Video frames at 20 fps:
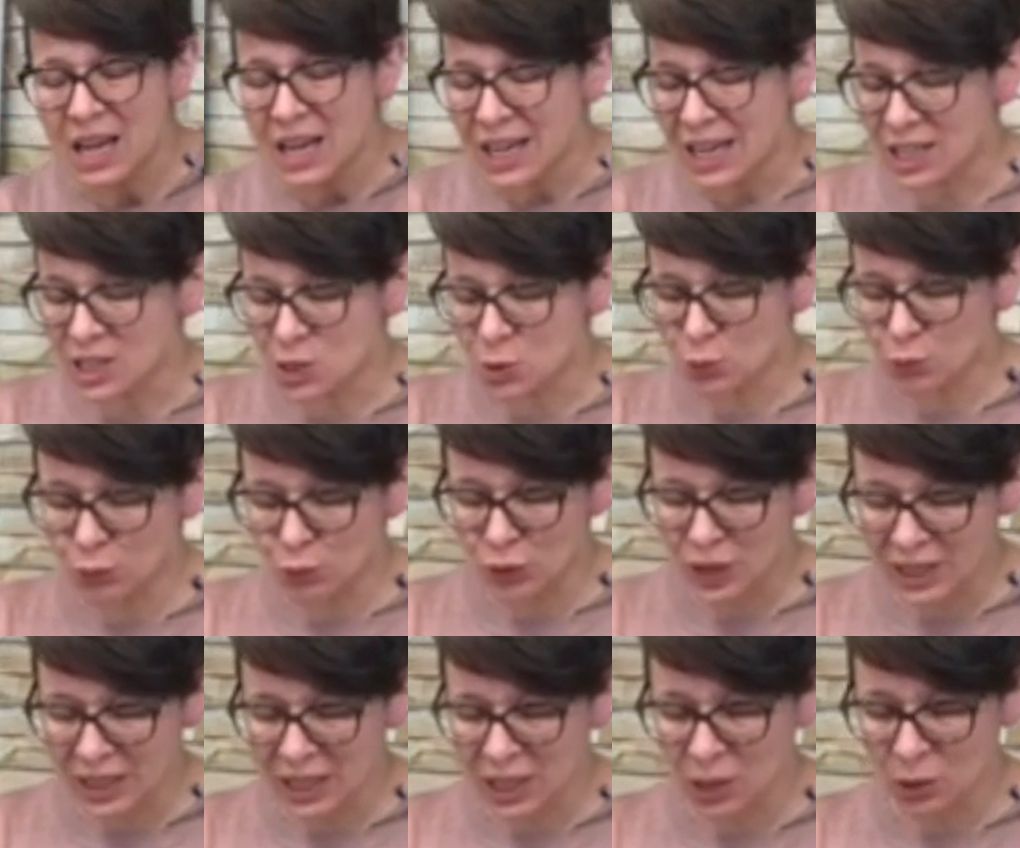It's
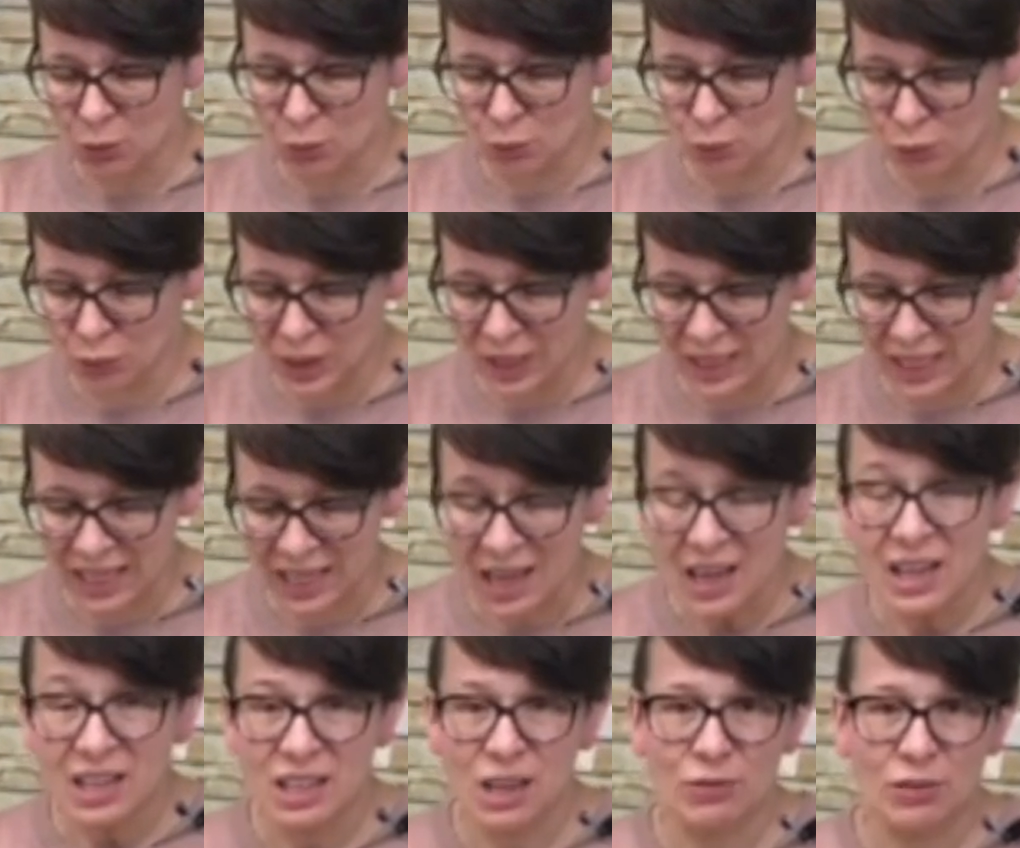really, really
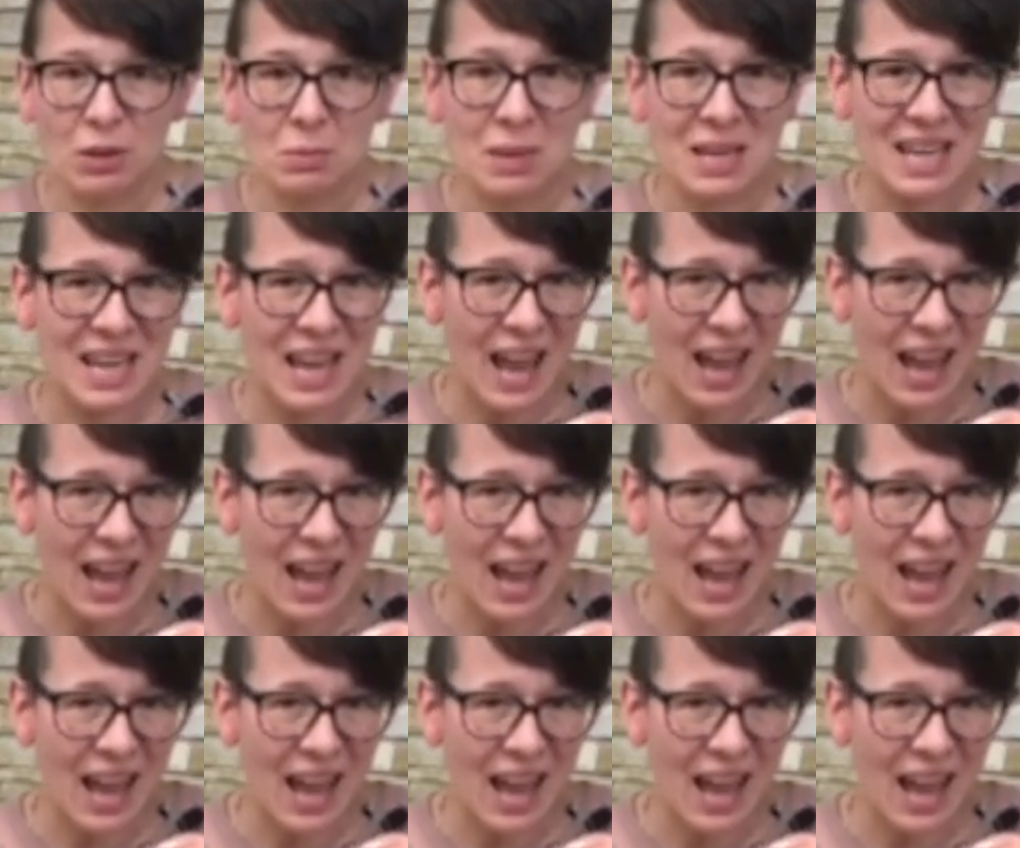giving me